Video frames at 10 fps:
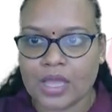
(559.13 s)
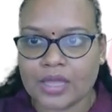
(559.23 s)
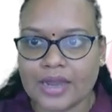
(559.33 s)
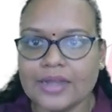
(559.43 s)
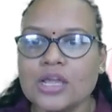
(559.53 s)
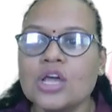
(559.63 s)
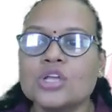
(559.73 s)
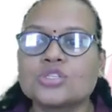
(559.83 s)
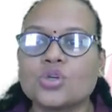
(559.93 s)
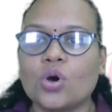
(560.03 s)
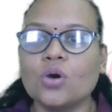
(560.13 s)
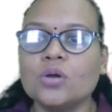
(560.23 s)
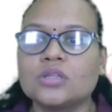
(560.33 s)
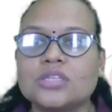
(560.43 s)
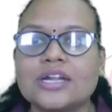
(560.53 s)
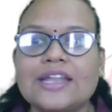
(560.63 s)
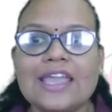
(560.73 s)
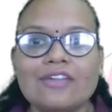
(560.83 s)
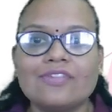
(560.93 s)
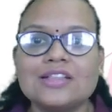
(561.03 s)
right? So the
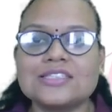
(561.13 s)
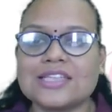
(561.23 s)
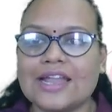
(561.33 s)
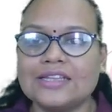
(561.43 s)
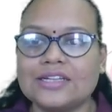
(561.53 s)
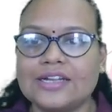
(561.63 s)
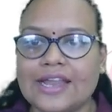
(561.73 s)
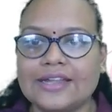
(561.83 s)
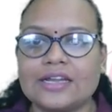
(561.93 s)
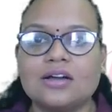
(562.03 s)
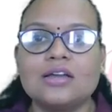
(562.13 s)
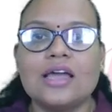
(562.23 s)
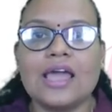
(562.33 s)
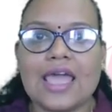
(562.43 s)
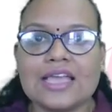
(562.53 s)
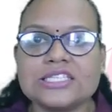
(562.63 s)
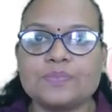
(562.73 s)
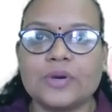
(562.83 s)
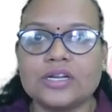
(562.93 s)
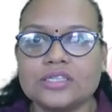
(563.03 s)
D will send the data as
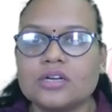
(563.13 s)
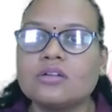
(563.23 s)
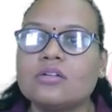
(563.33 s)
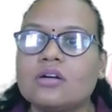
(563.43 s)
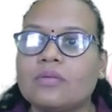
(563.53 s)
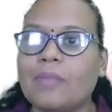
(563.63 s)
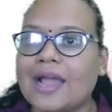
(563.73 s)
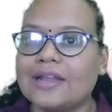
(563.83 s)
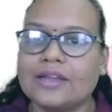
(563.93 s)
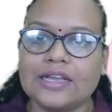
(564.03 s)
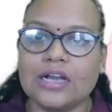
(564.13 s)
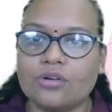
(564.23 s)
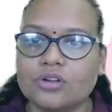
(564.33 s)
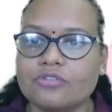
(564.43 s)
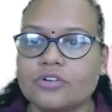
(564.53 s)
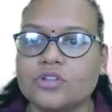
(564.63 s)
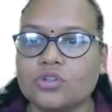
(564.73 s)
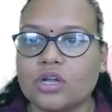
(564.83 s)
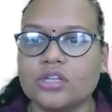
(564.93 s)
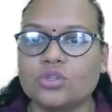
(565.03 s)
per the binary countdown,
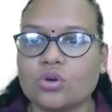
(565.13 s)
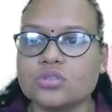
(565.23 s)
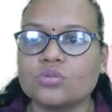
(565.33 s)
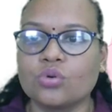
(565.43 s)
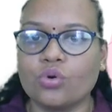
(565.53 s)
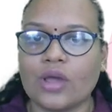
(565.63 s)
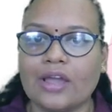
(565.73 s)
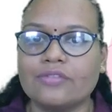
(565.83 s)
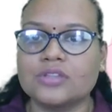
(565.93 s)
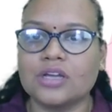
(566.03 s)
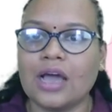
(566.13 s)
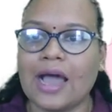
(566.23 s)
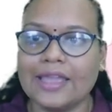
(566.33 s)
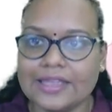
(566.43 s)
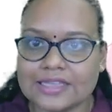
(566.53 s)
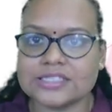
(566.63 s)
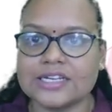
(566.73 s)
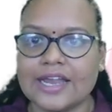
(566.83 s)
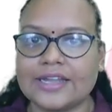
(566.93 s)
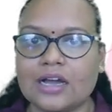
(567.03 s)
and those who have the highest
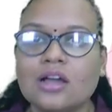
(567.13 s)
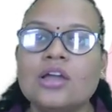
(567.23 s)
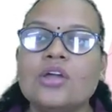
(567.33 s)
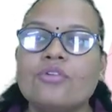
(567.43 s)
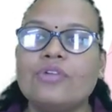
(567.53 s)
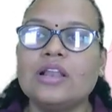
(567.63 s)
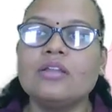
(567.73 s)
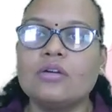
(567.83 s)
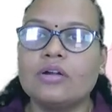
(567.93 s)
data will